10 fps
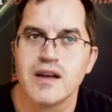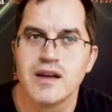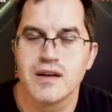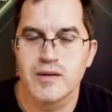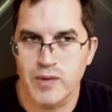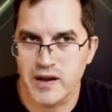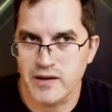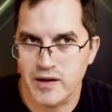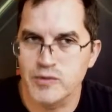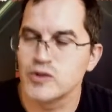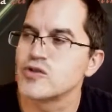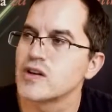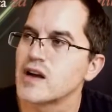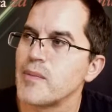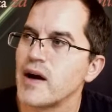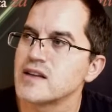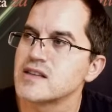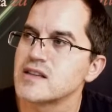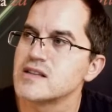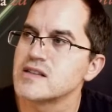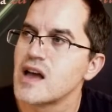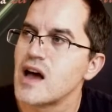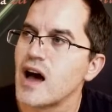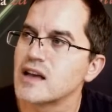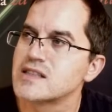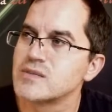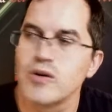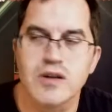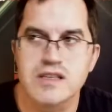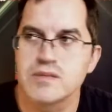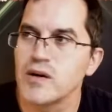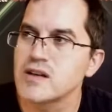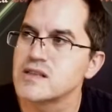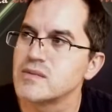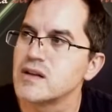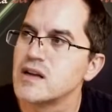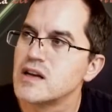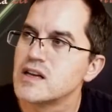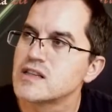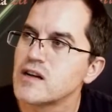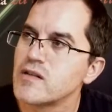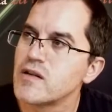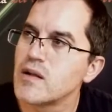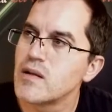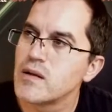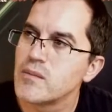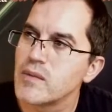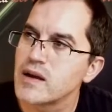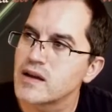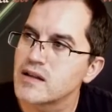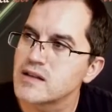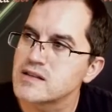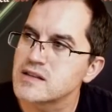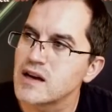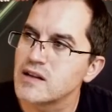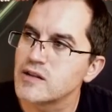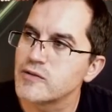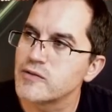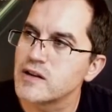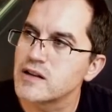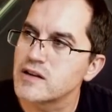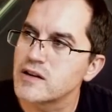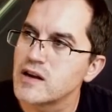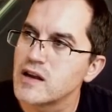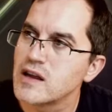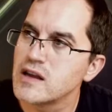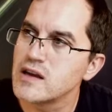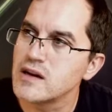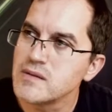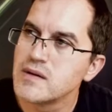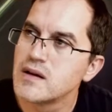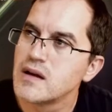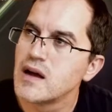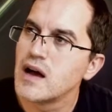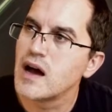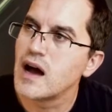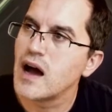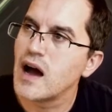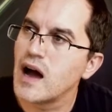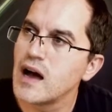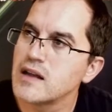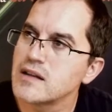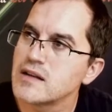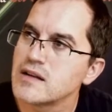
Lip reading: by a mutual capacitance as small as possible. So we will make this kind of filter here. And